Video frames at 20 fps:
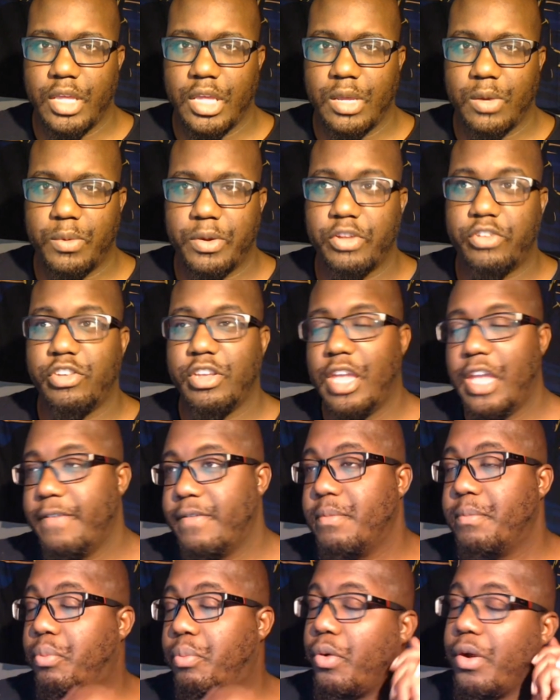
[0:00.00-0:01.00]
which
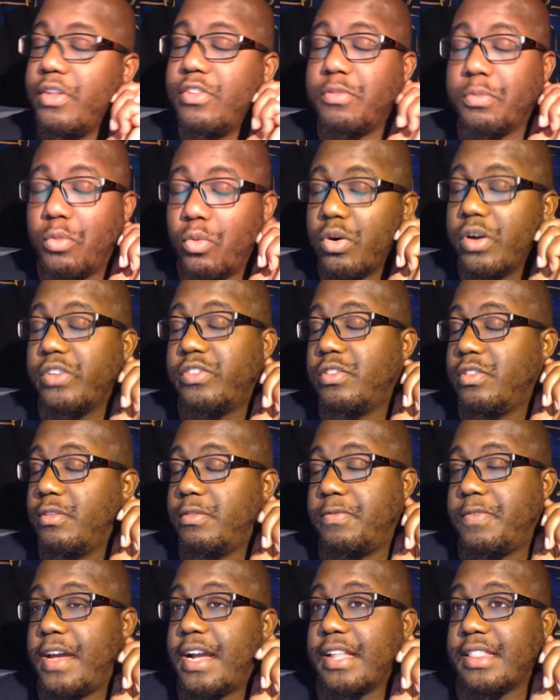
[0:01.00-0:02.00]
even points more to the
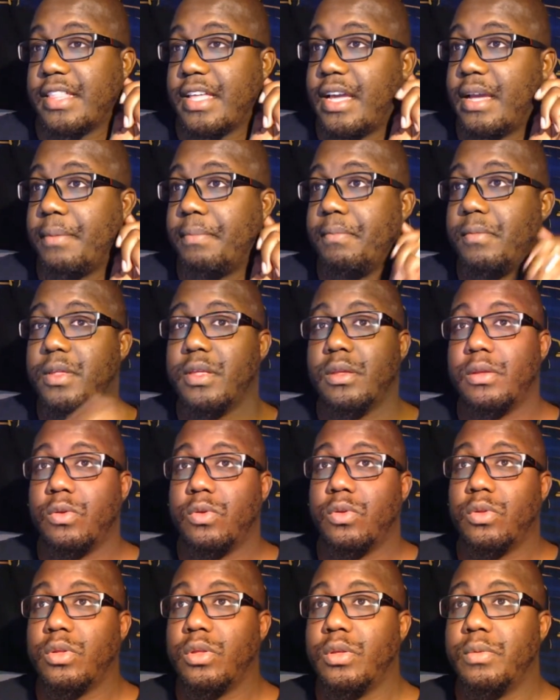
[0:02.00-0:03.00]
fact that
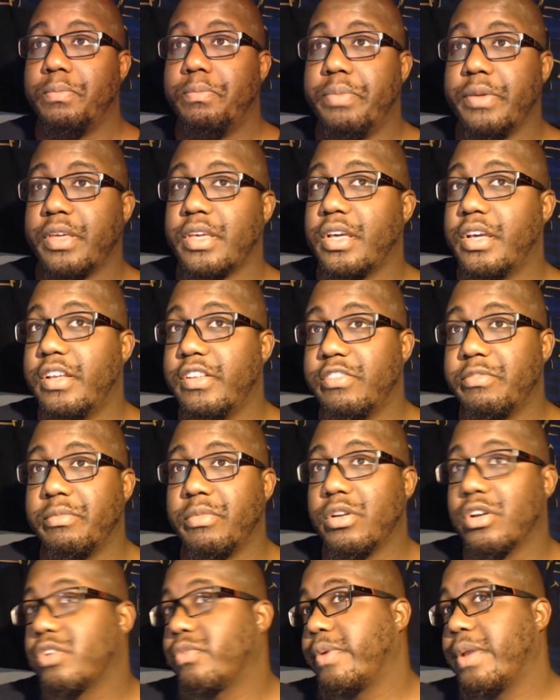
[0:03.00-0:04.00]
because
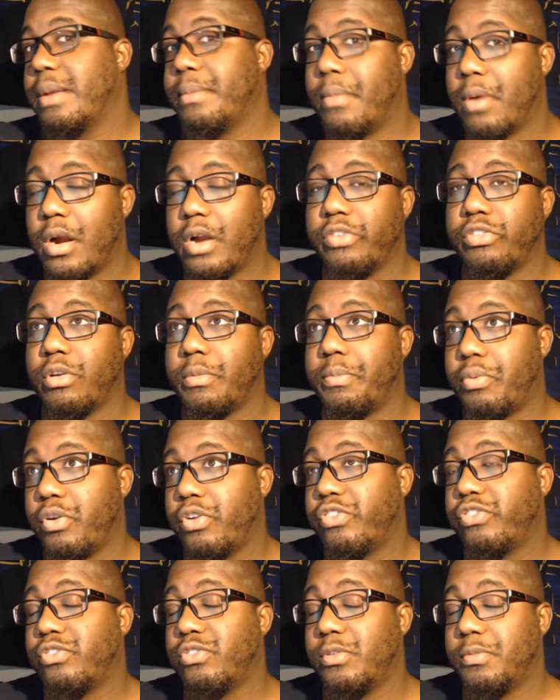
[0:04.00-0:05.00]
Mercury and Mars are
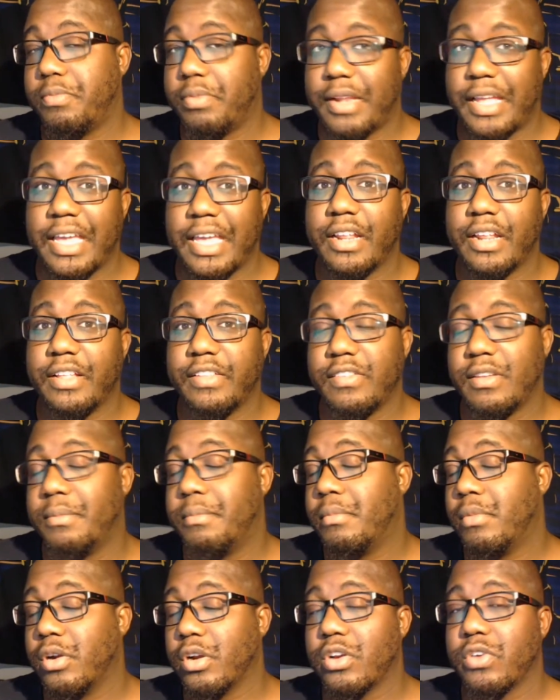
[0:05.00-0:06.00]
personal planets, and
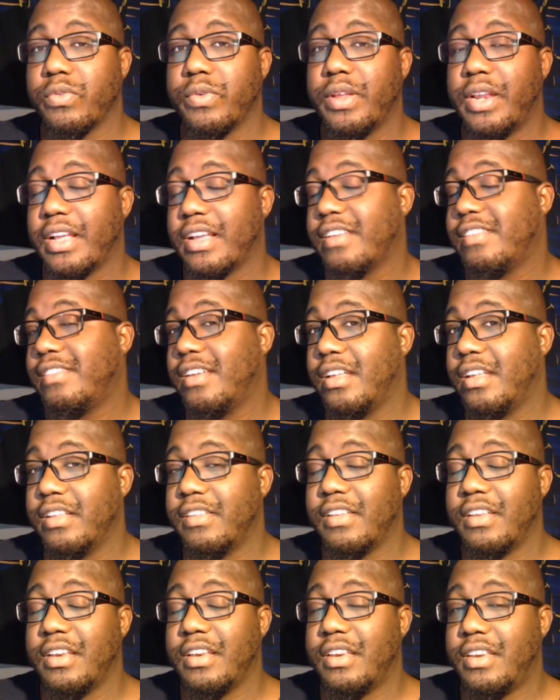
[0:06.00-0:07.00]
Mercury, like I said,
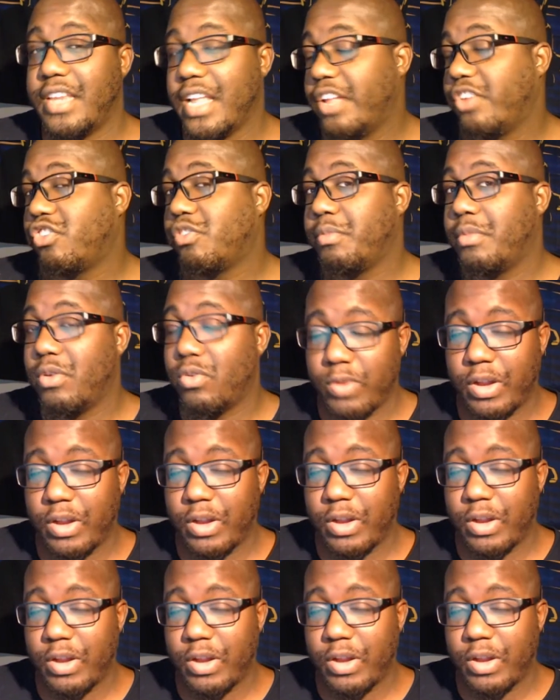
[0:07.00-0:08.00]
is in detriment,
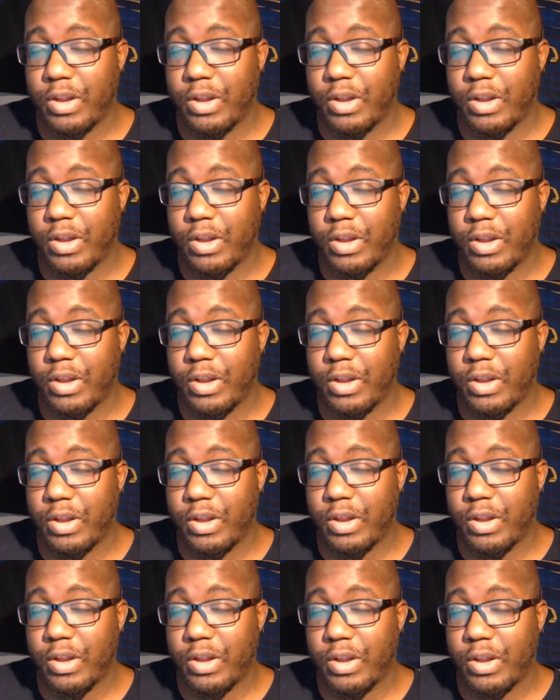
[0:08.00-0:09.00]
retrograde, and
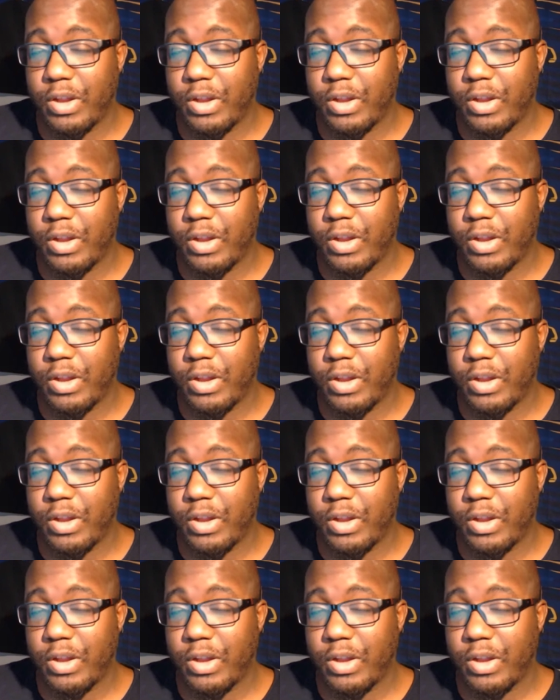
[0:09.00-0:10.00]
Sagittarius, and
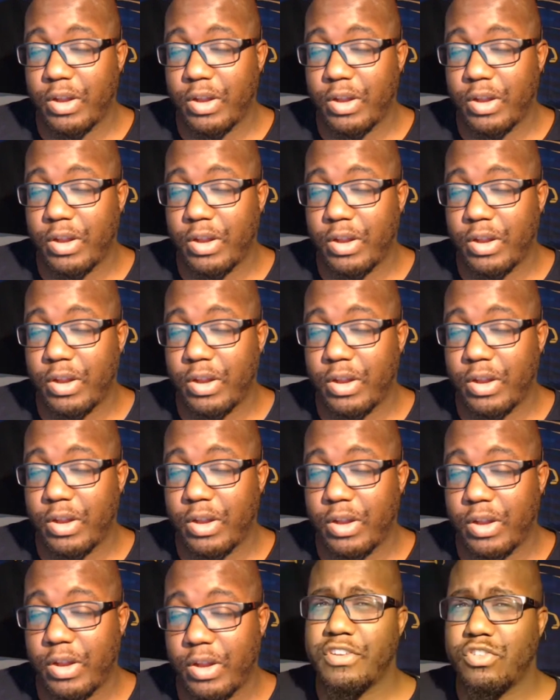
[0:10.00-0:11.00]
Mars is a very
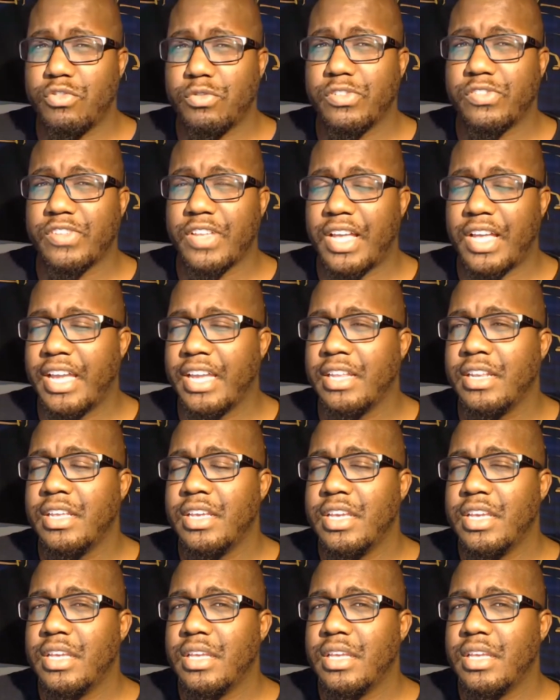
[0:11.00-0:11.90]
individual sign